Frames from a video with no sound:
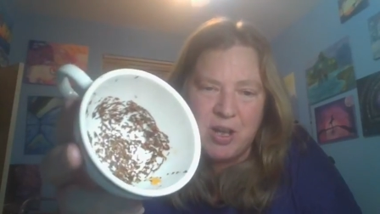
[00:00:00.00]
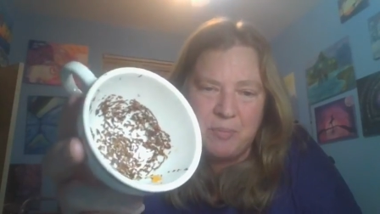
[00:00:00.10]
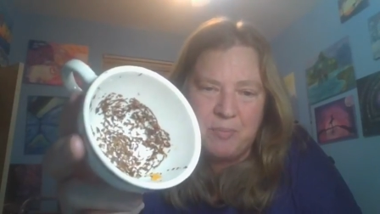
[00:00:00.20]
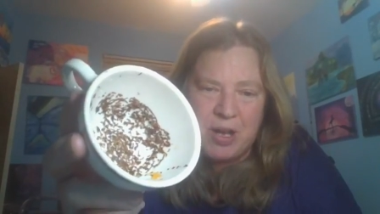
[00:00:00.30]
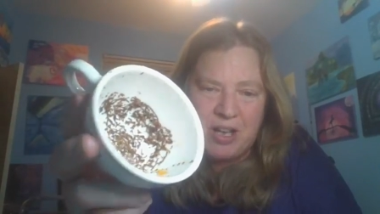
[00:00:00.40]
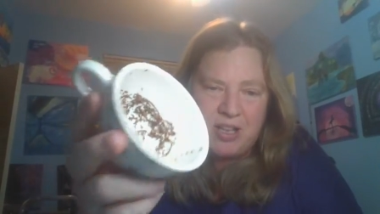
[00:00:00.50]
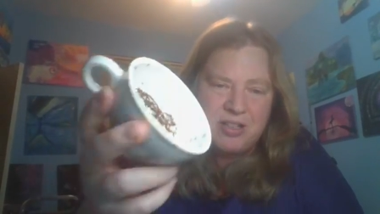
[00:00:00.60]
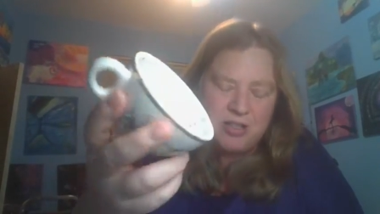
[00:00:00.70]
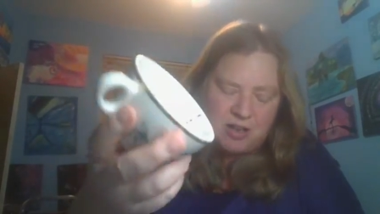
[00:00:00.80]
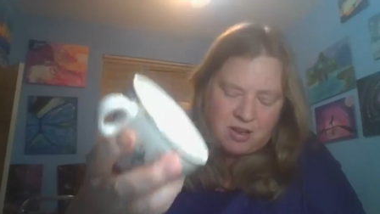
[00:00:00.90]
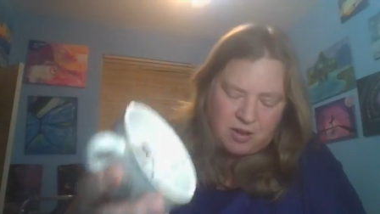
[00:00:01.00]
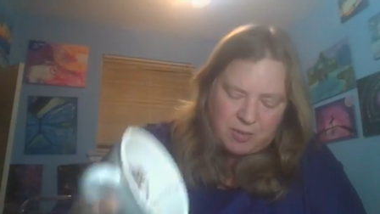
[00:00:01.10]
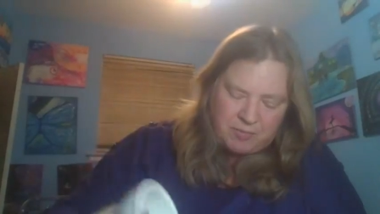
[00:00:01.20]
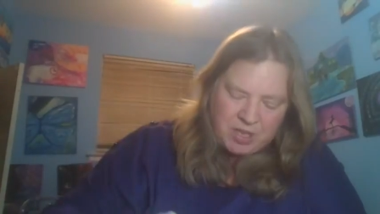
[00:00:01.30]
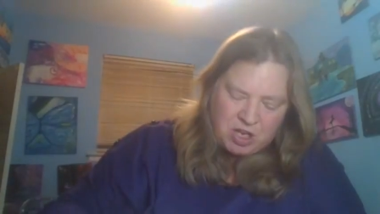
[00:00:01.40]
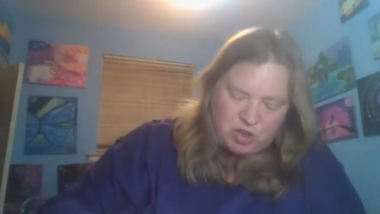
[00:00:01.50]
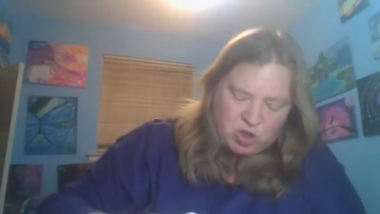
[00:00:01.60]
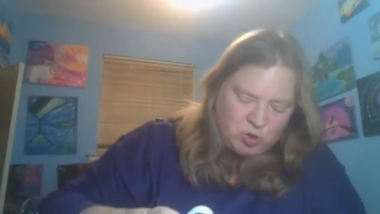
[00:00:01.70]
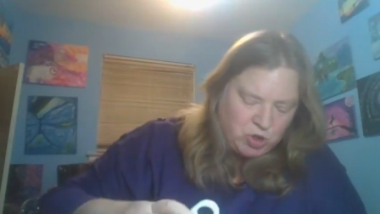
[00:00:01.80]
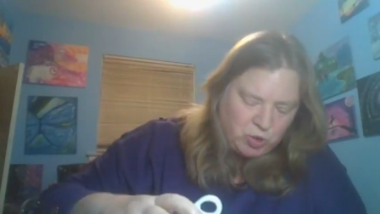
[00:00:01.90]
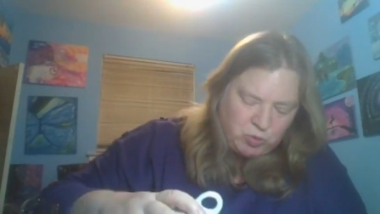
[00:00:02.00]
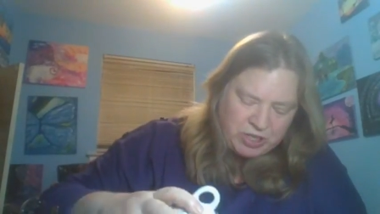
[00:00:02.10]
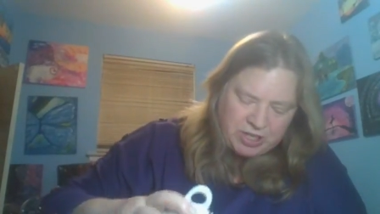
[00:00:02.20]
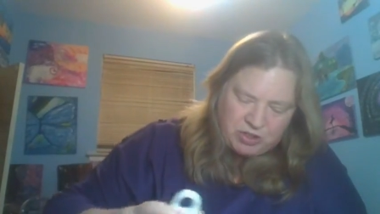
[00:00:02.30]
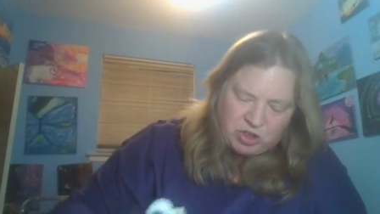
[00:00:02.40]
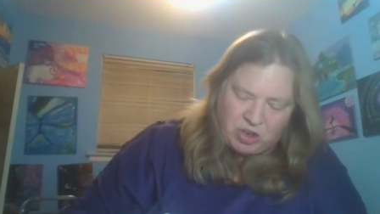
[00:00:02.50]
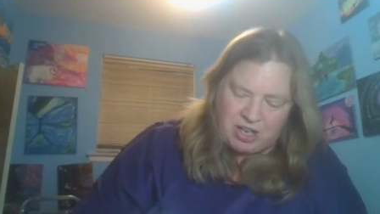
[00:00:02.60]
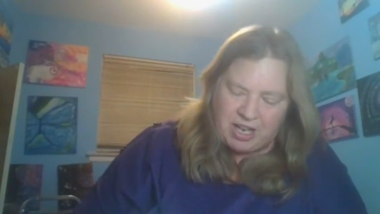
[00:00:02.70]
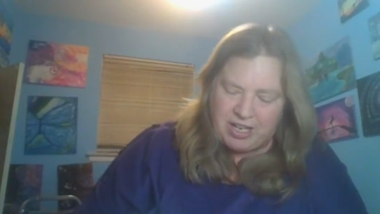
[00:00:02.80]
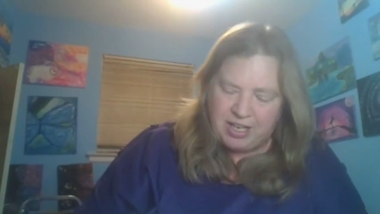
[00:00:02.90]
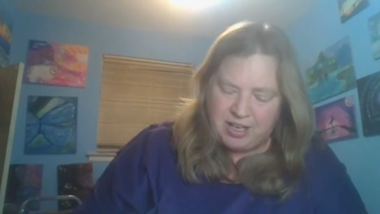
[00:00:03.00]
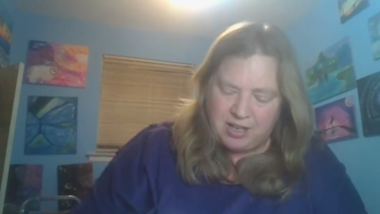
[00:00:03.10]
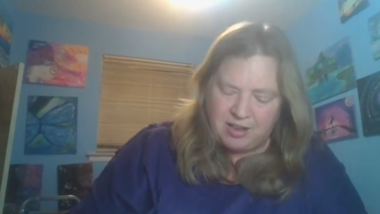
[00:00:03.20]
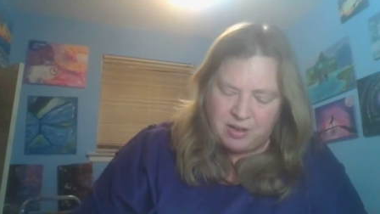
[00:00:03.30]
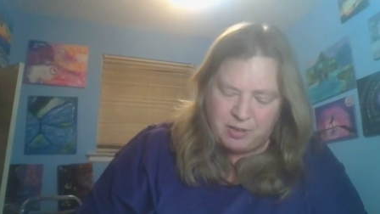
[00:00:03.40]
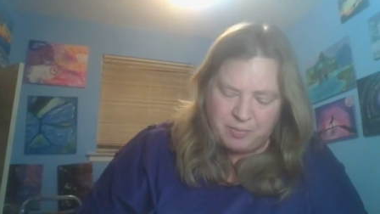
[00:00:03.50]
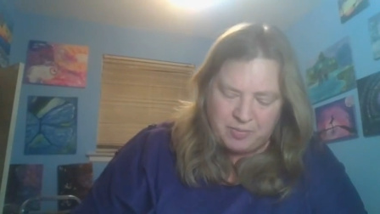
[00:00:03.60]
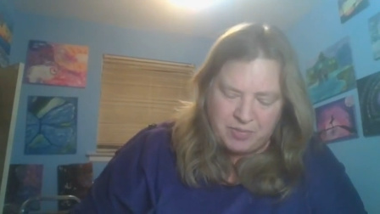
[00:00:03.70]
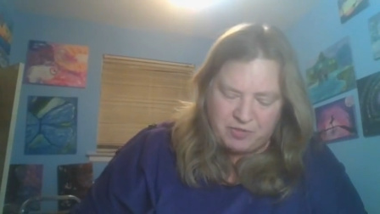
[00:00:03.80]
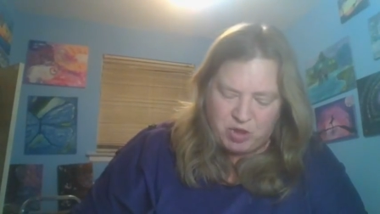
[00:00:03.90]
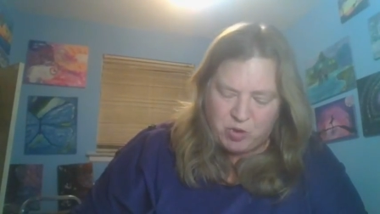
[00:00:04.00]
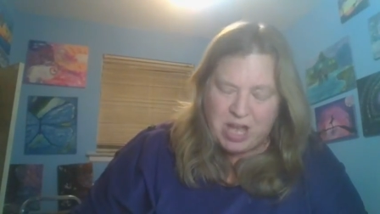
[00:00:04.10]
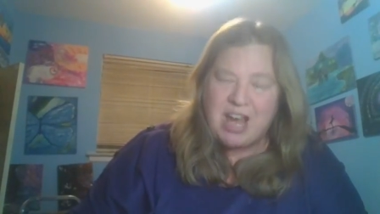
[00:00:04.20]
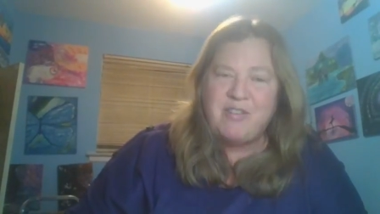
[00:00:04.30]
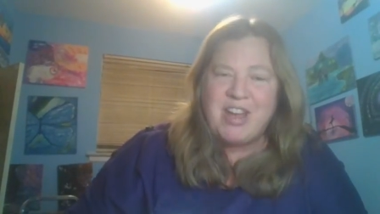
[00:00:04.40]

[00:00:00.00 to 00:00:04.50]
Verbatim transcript: But um, no two readings are alike. Um, if you have